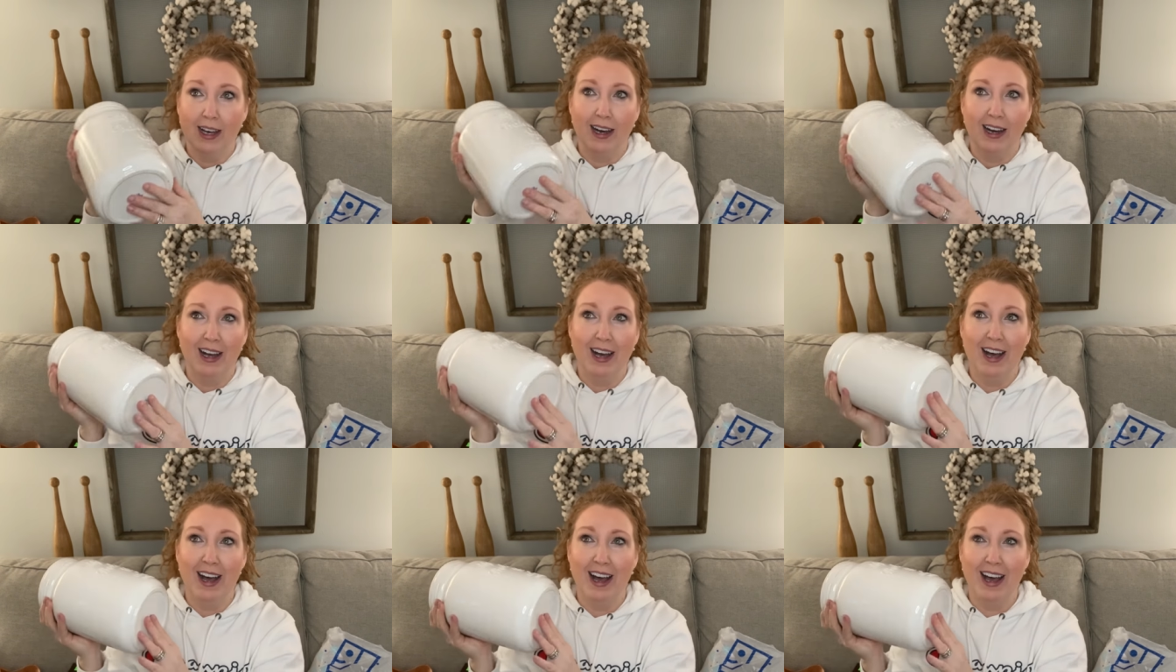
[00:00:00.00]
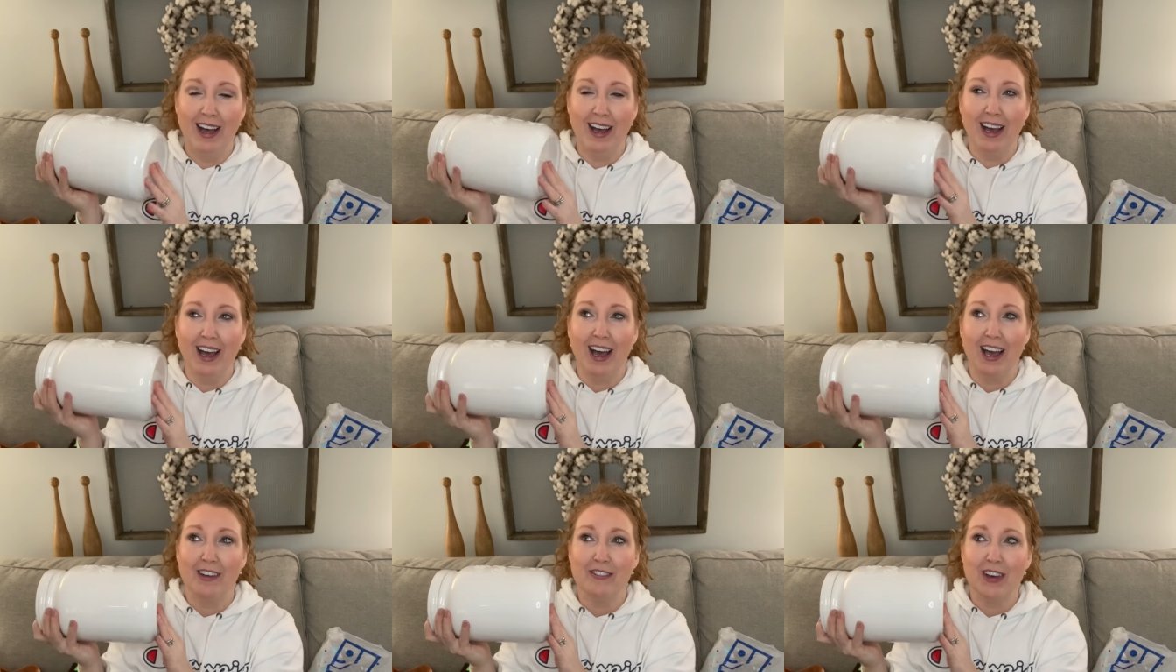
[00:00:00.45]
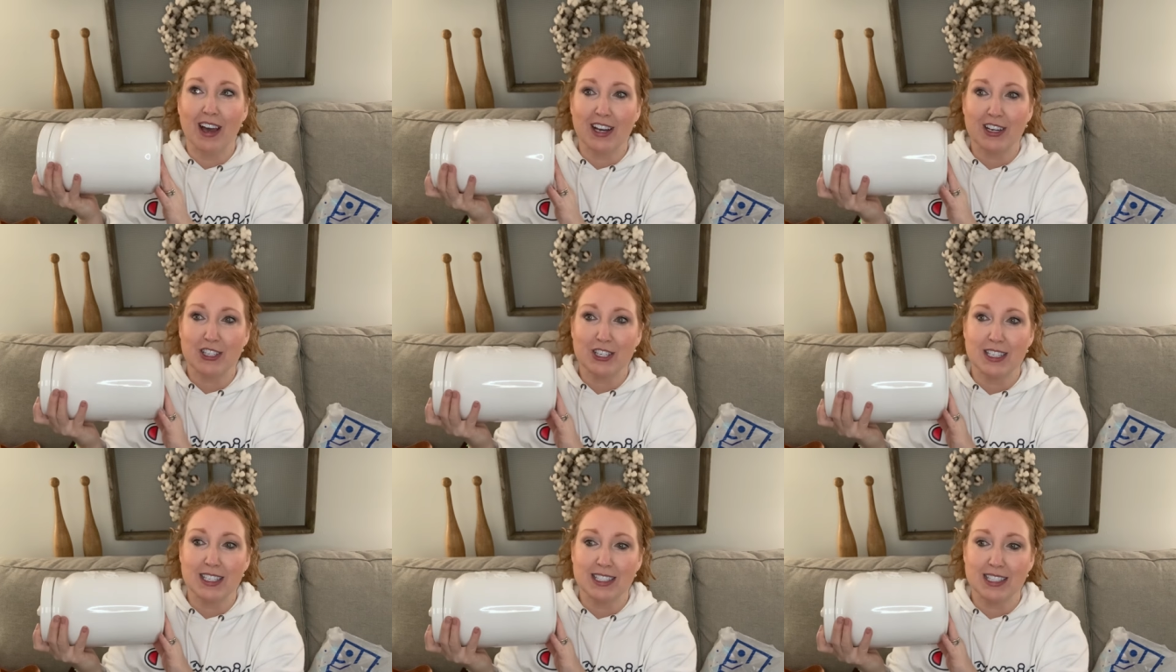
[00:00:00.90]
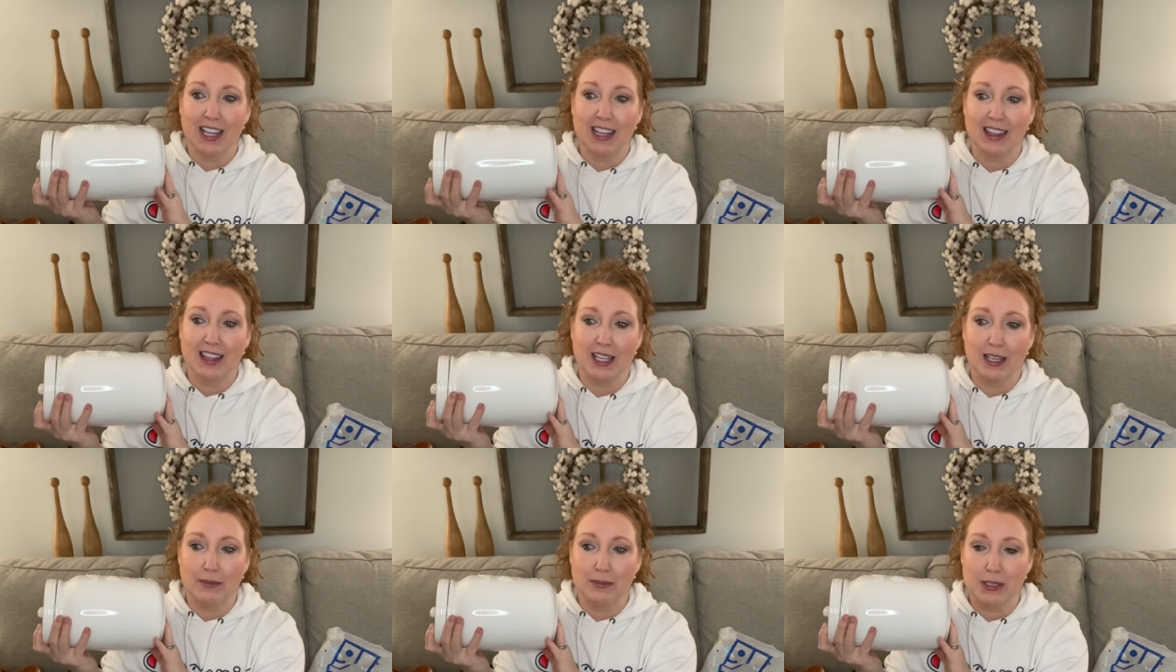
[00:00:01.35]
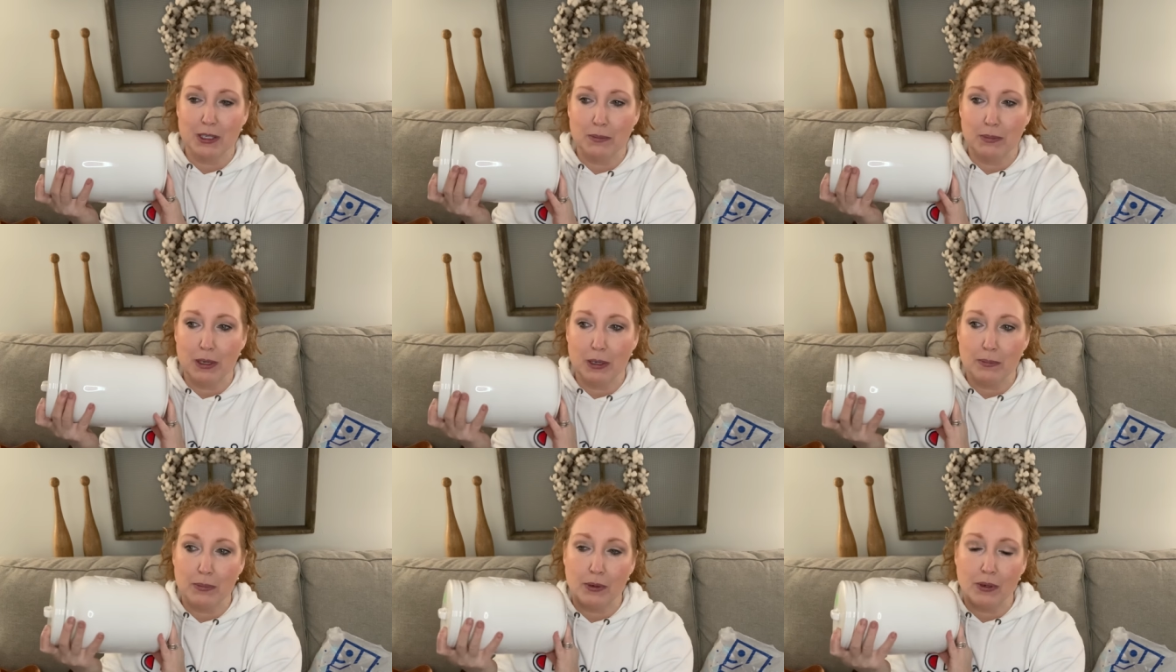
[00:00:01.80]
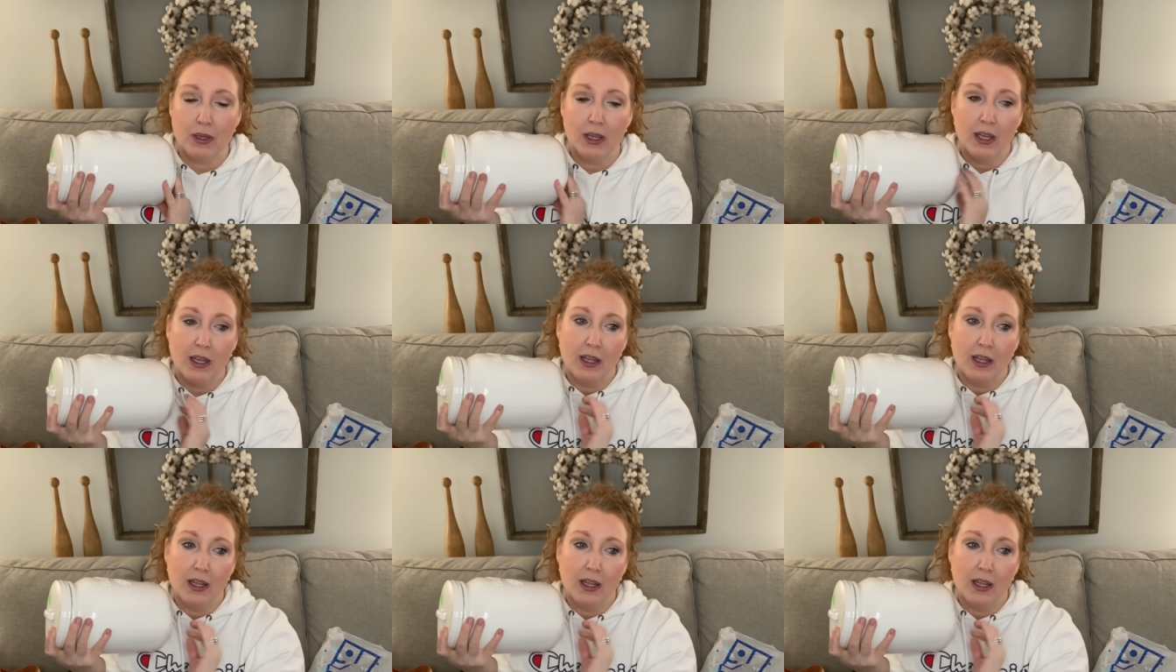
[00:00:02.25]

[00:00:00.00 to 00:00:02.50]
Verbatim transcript: I've actually sent them to people.